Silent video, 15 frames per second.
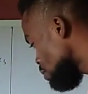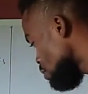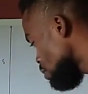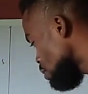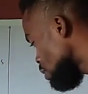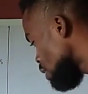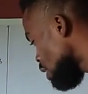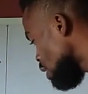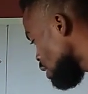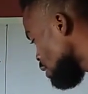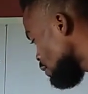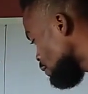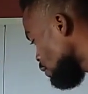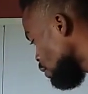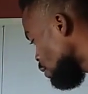2, 3,
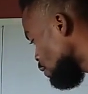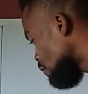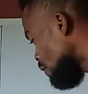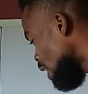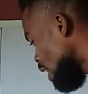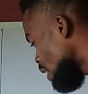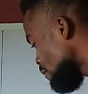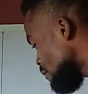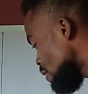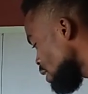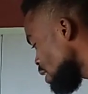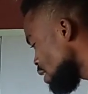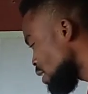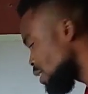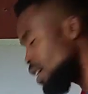4, 5,
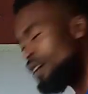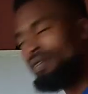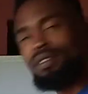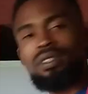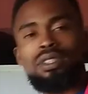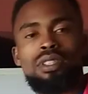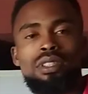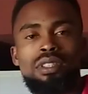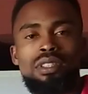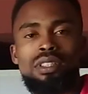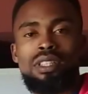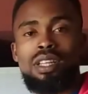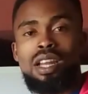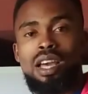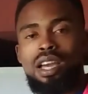6, 7.
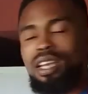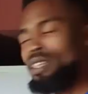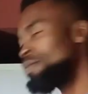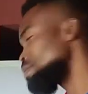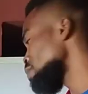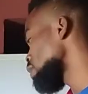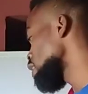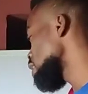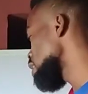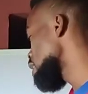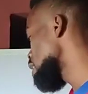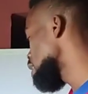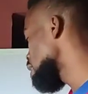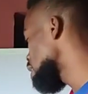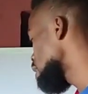Right?
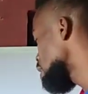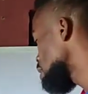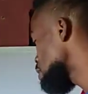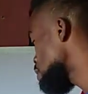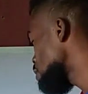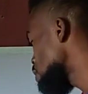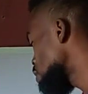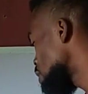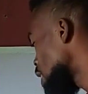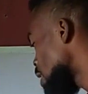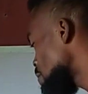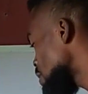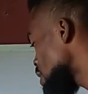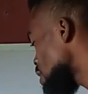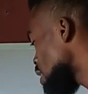Yeah, so that
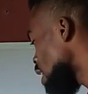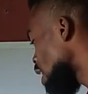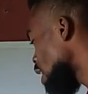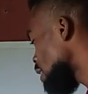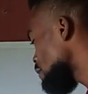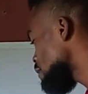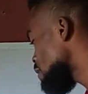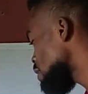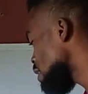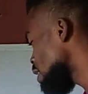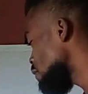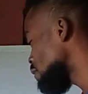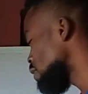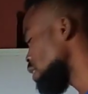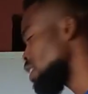means I have 7
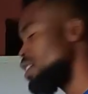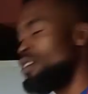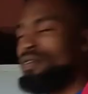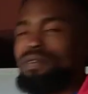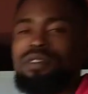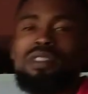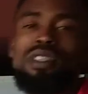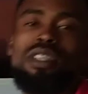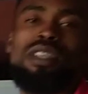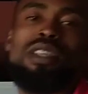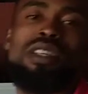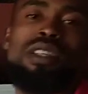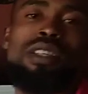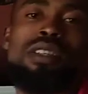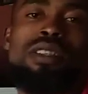left.
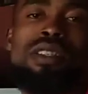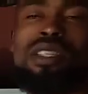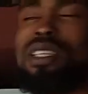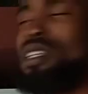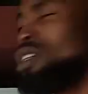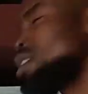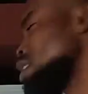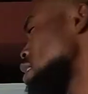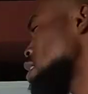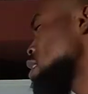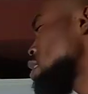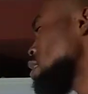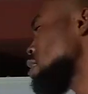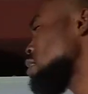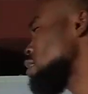That's it. Okay,
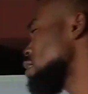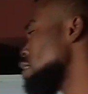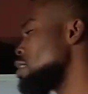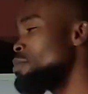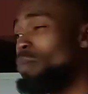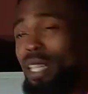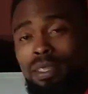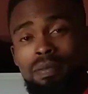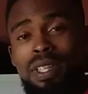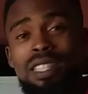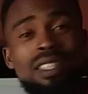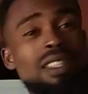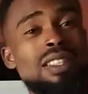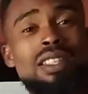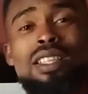so you see,
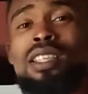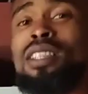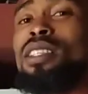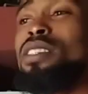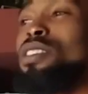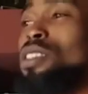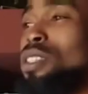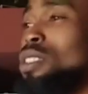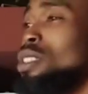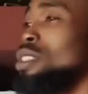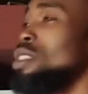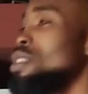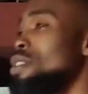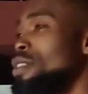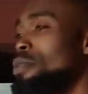mathematics is just
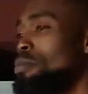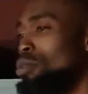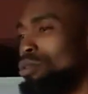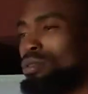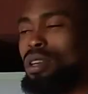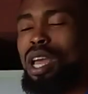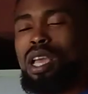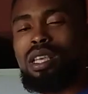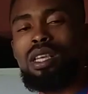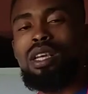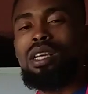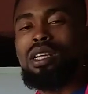this simple. Like,